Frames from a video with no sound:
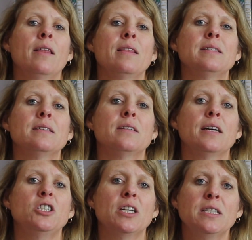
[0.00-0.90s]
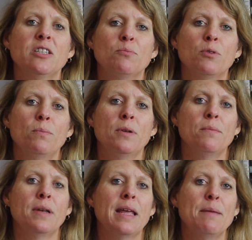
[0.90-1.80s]
This is a digestive
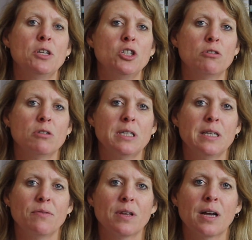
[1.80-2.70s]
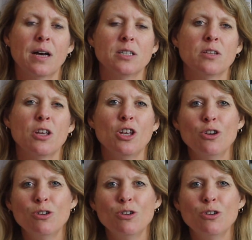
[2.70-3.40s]
problem and immaturity of the gut that